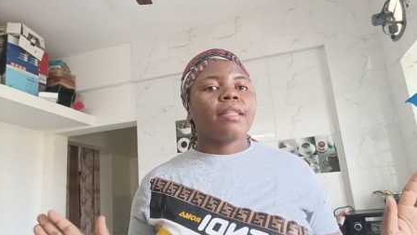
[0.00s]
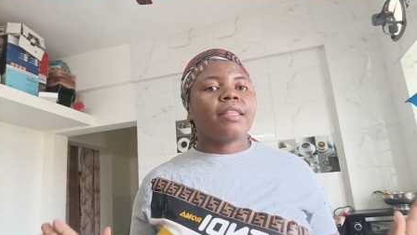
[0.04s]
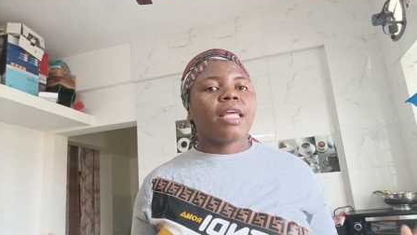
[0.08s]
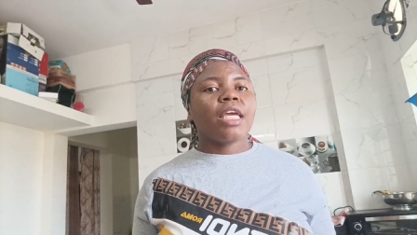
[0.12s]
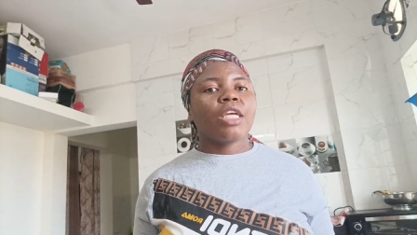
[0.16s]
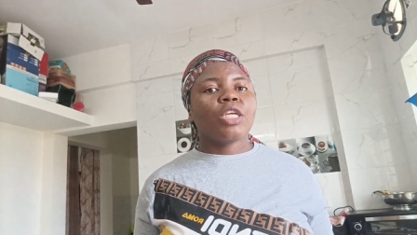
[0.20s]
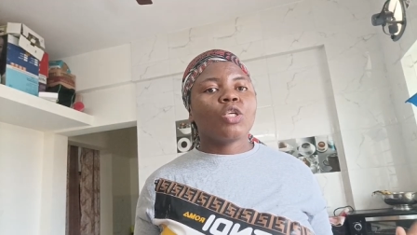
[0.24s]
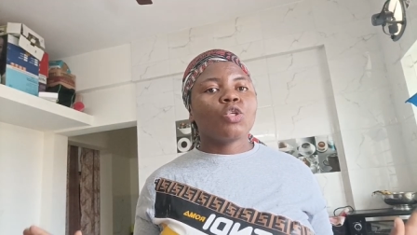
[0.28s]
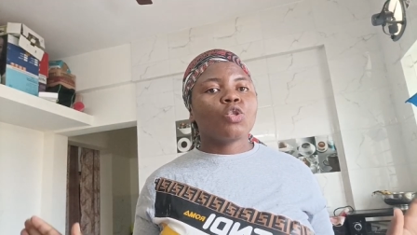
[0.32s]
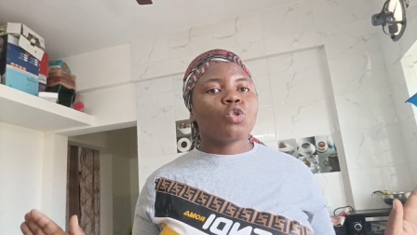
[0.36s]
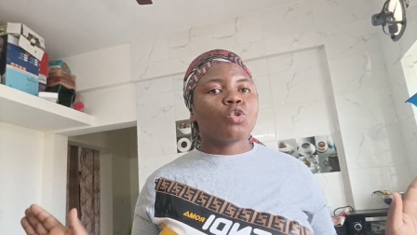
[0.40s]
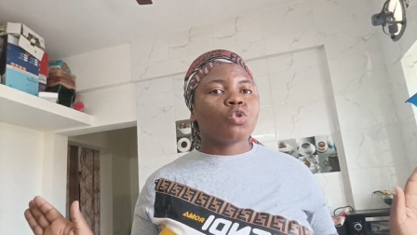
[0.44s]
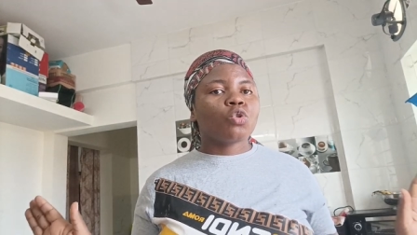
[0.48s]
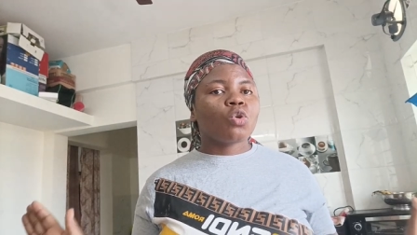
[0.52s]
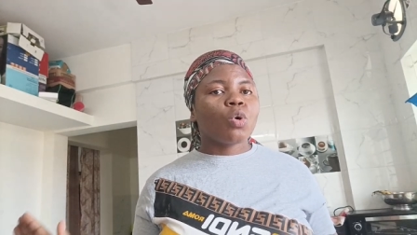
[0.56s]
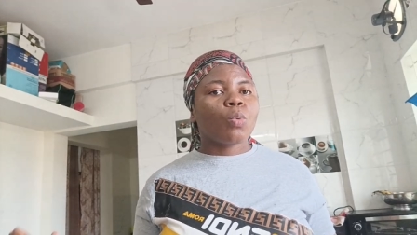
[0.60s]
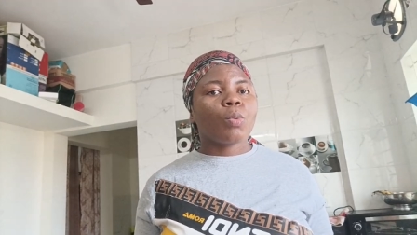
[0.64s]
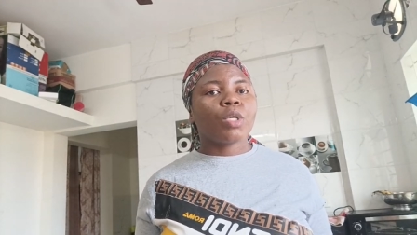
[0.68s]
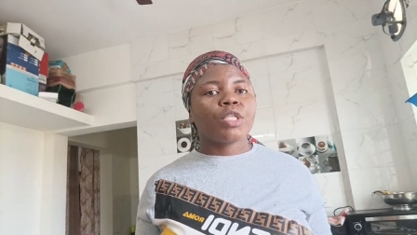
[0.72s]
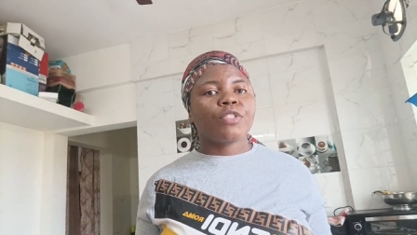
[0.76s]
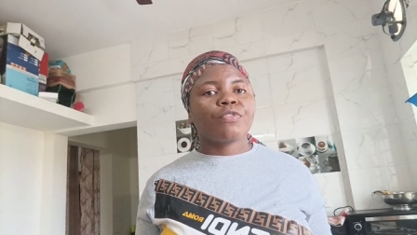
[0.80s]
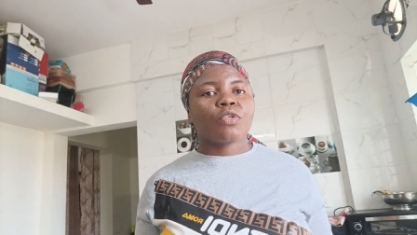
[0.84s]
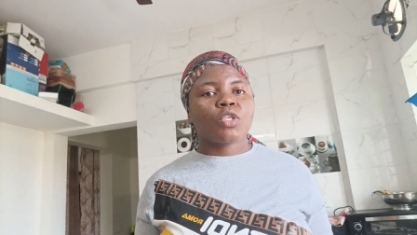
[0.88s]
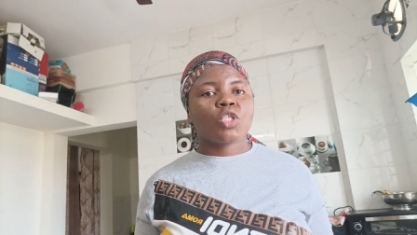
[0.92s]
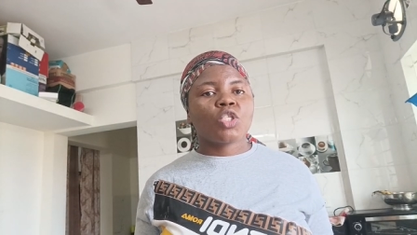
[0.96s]
thank you so
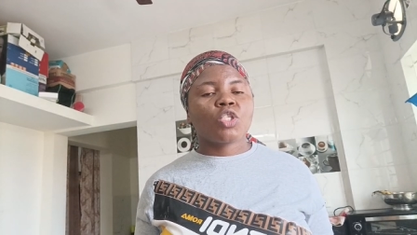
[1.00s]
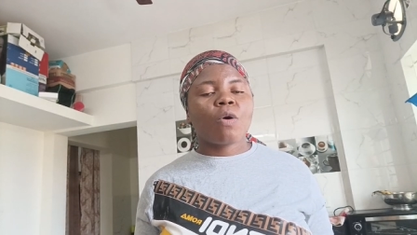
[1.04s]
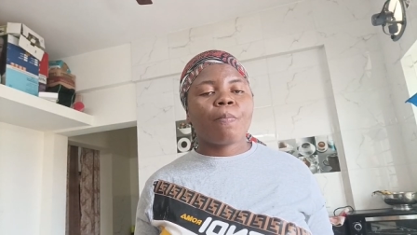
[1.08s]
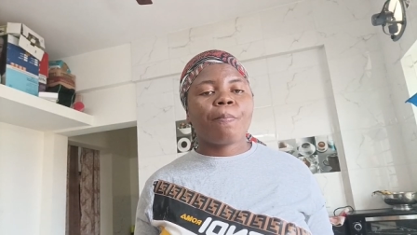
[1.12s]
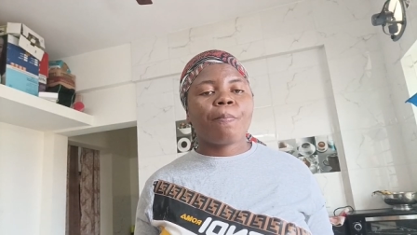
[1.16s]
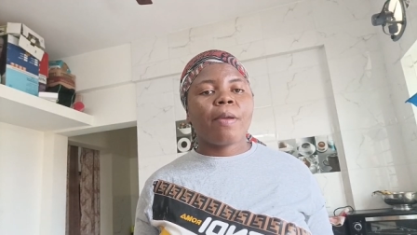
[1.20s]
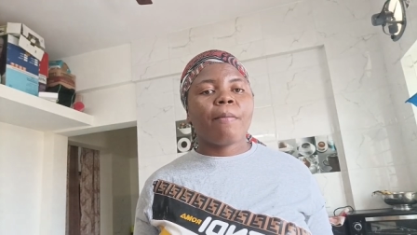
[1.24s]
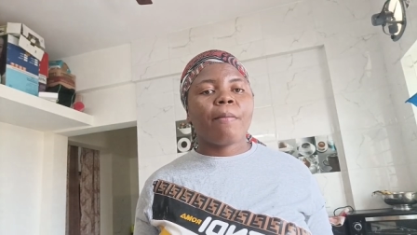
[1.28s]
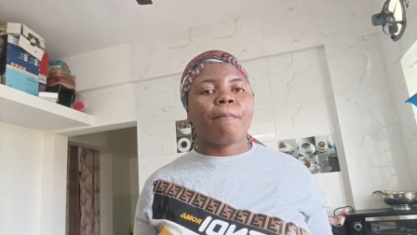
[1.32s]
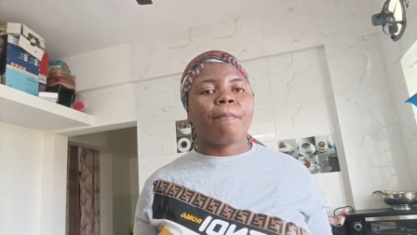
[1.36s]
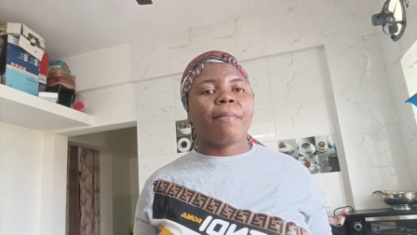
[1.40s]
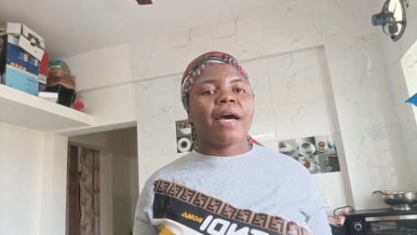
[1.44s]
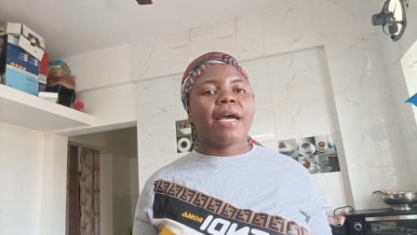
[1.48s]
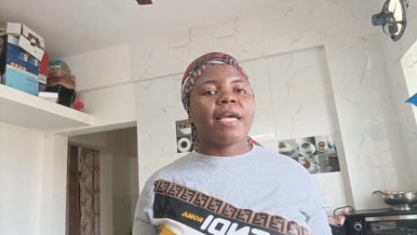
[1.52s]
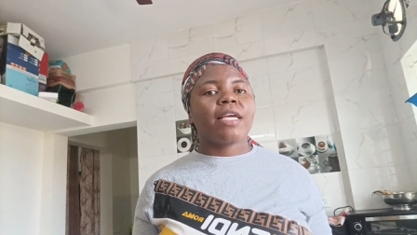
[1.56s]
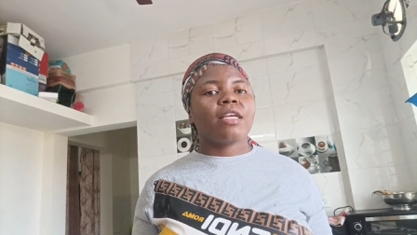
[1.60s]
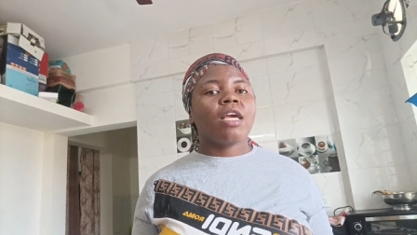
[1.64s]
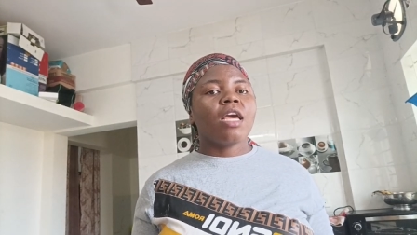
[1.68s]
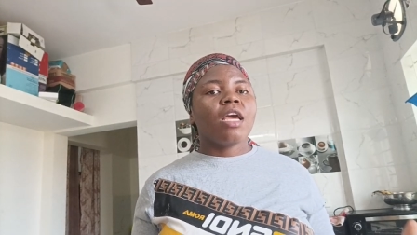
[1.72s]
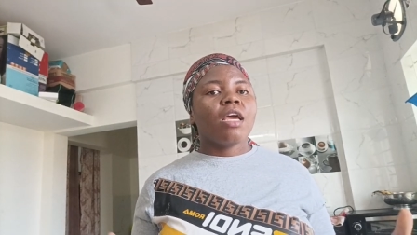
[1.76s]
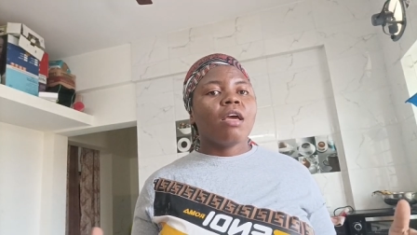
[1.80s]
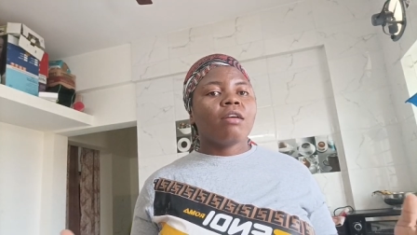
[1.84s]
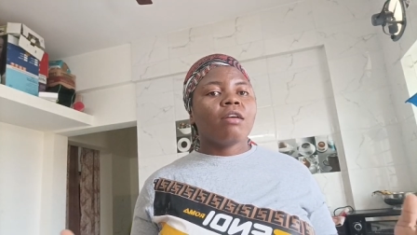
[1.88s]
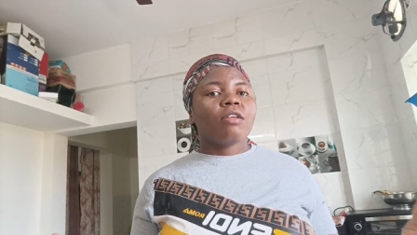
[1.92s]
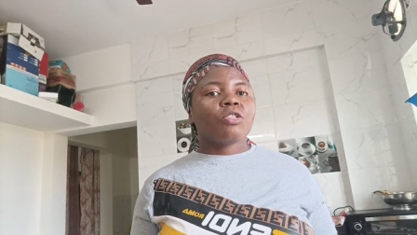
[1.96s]
much for stopping by
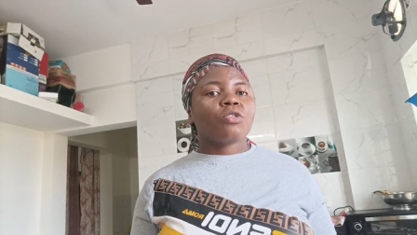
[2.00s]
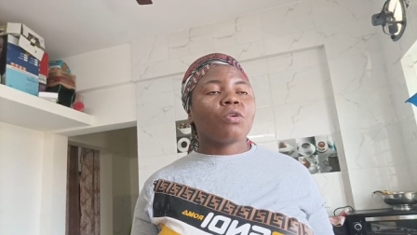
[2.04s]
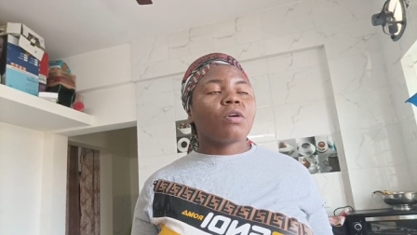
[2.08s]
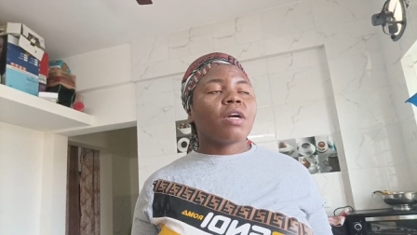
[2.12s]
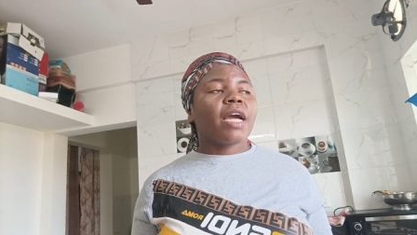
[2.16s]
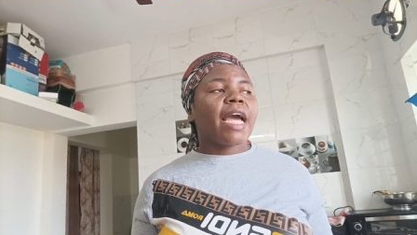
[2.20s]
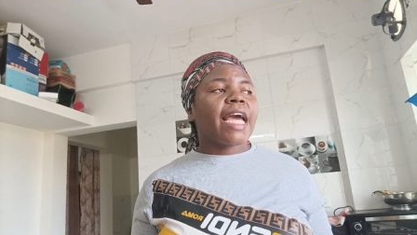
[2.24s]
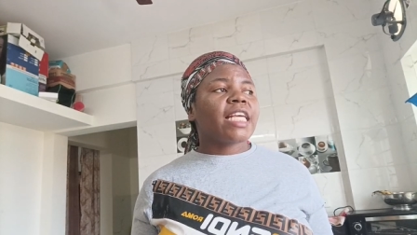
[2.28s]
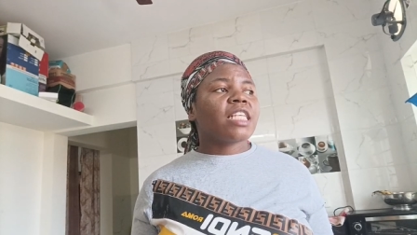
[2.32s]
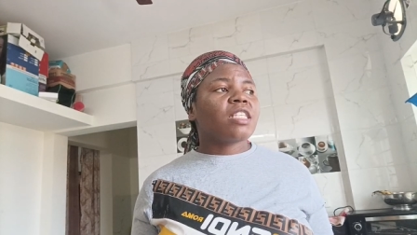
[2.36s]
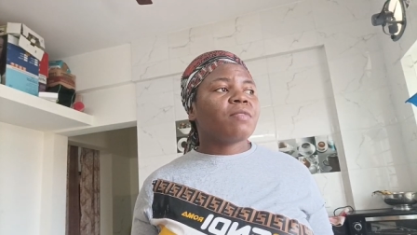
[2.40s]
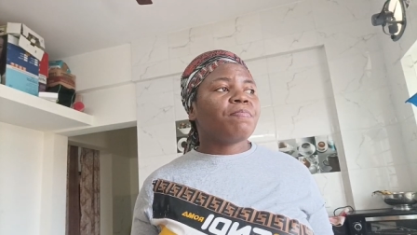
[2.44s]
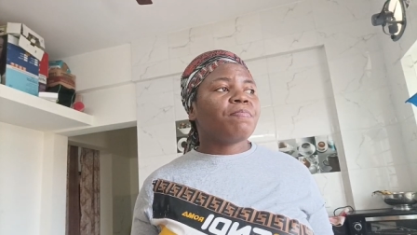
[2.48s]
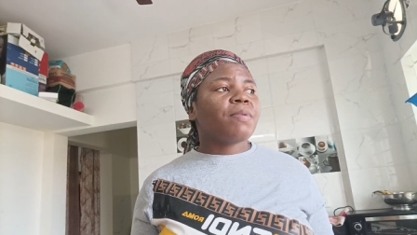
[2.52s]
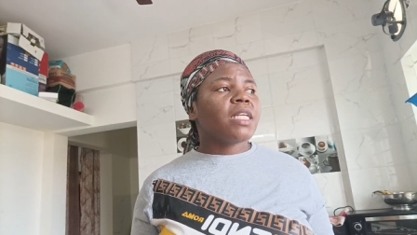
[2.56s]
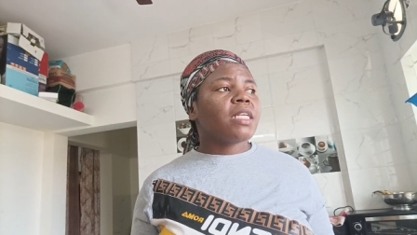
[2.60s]
so guys